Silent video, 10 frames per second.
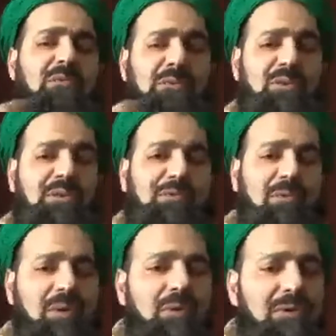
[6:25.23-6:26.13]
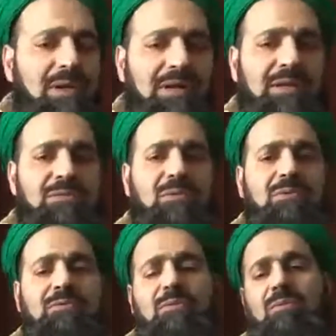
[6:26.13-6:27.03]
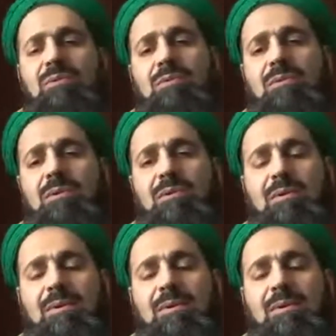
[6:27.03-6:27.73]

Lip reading: stuff from our diet or food, or